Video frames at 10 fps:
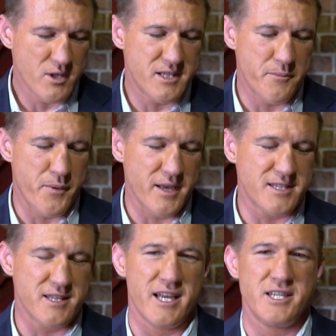What's the
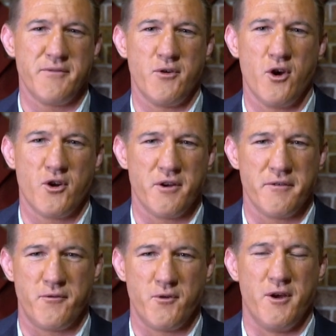best sledge you've heard
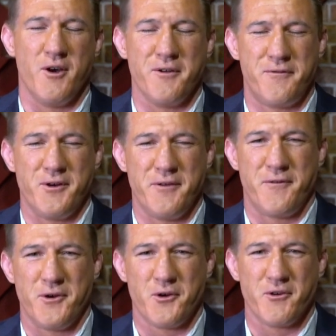on a footy
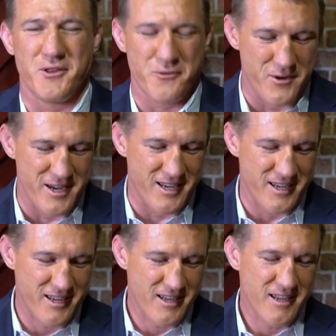field or in the
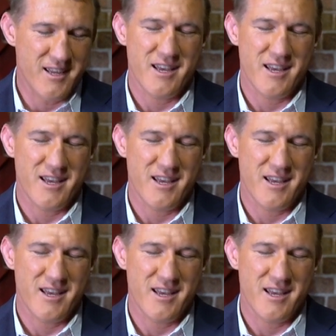ring?